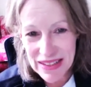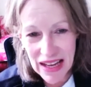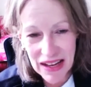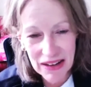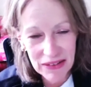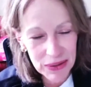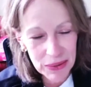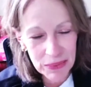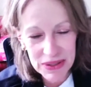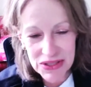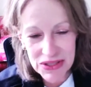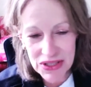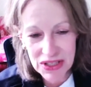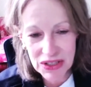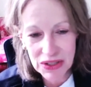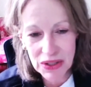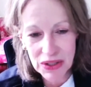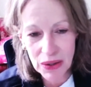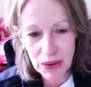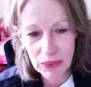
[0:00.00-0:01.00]
everyone's going
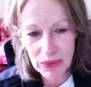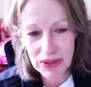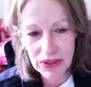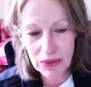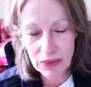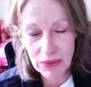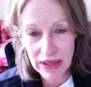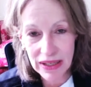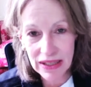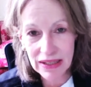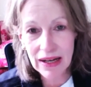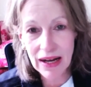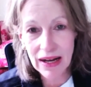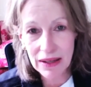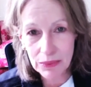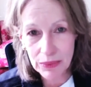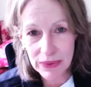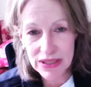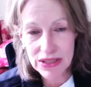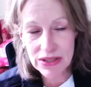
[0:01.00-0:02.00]
to know what a great
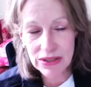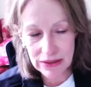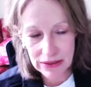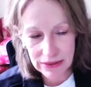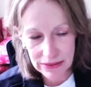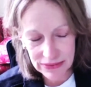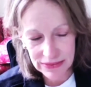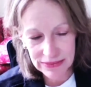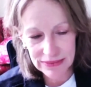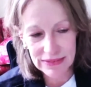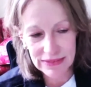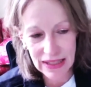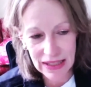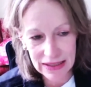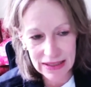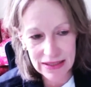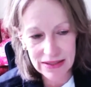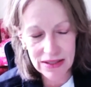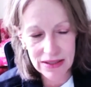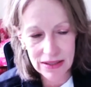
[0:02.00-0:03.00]
god we serve and
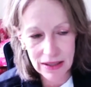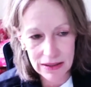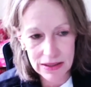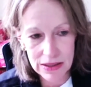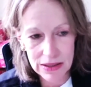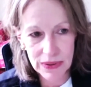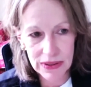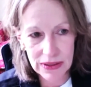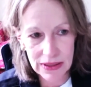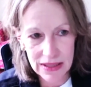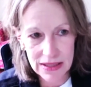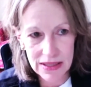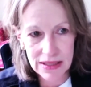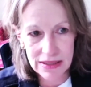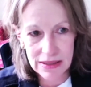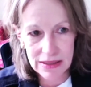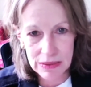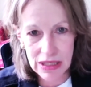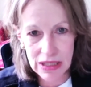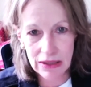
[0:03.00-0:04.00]
it starts with
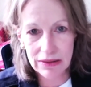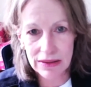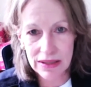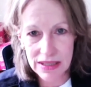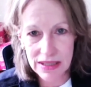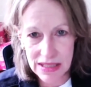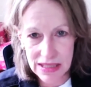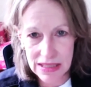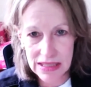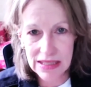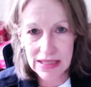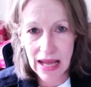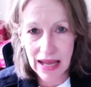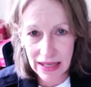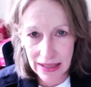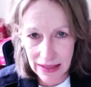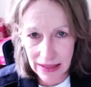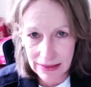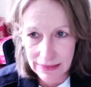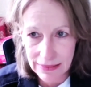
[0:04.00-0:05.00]
us starting to say
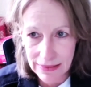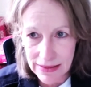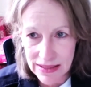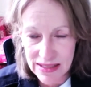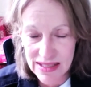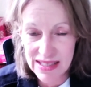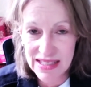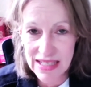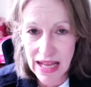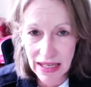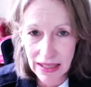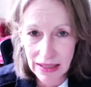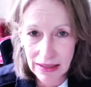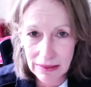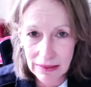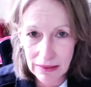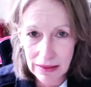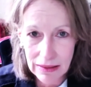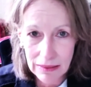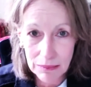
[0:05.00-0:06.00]
it say it
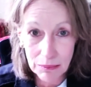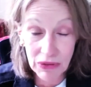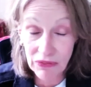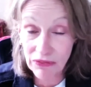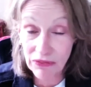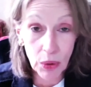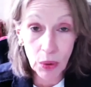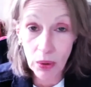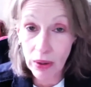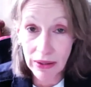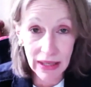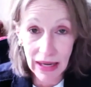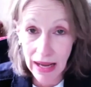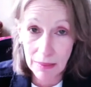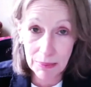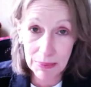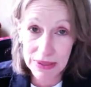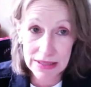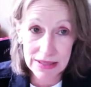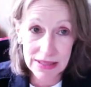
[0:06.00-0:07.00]
before it
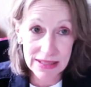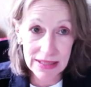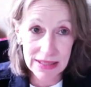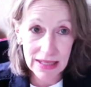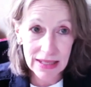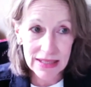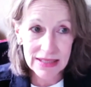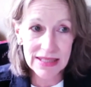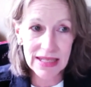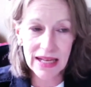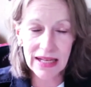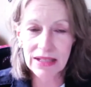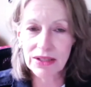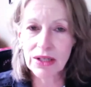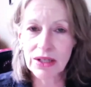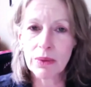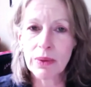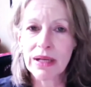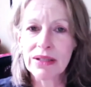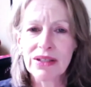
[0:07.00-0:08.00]
happens say you
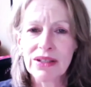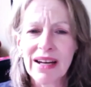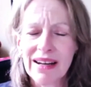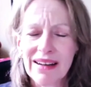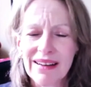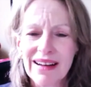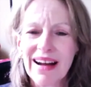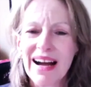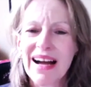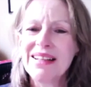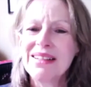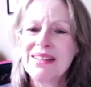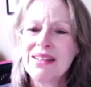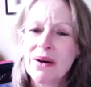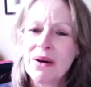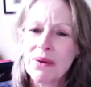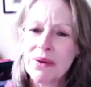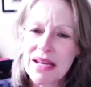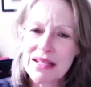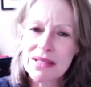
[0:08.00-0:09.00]
know what now i
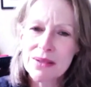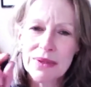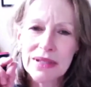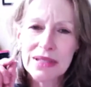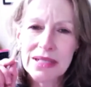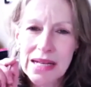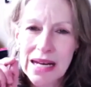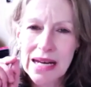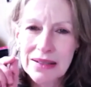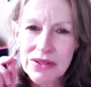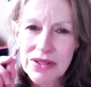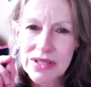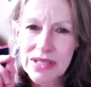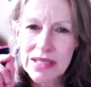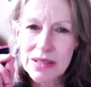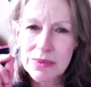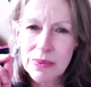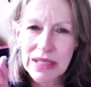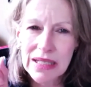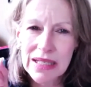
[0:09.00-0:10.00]
know that's what the doctor
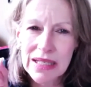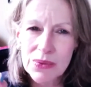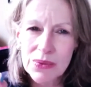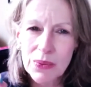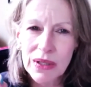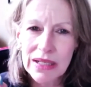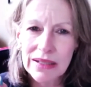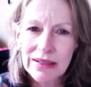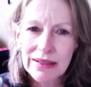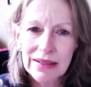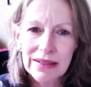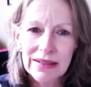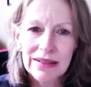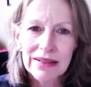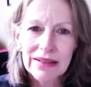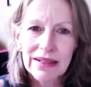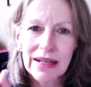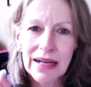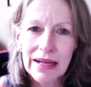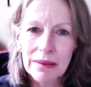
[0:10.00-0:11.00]
says but guess what
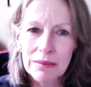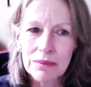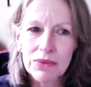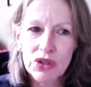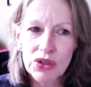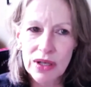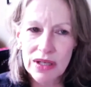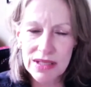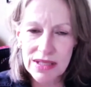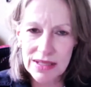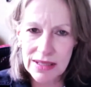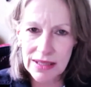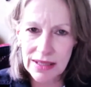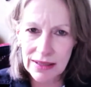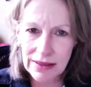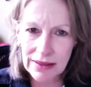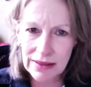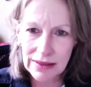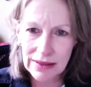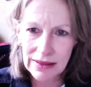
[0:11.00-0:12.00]
i'm
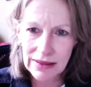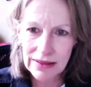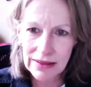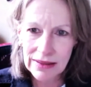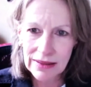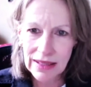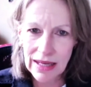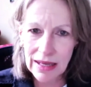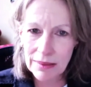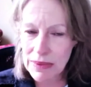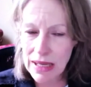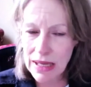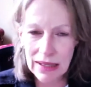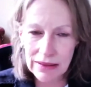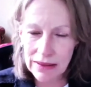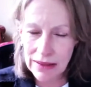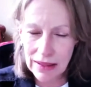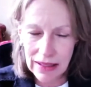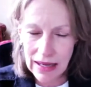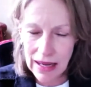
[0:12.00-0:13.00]
trusting i'm not
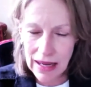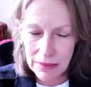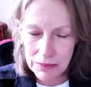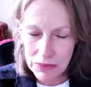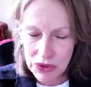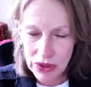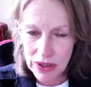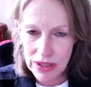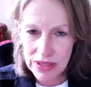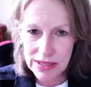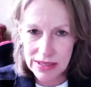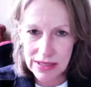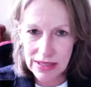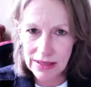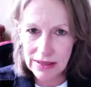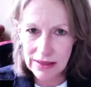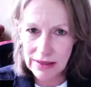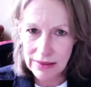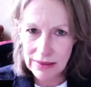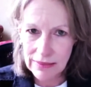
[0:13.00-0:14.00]
i'm
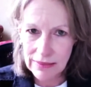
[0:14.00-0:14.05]
trusting